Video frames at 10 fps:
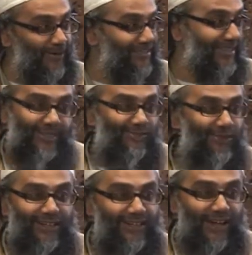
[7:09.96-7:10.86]
world, they're just
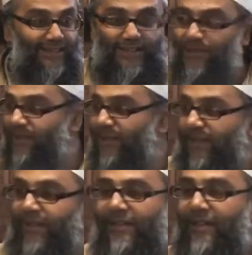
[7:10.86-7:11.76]
really nice. They're always,
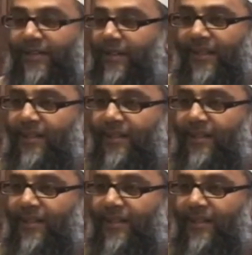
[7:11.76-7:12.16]
you know,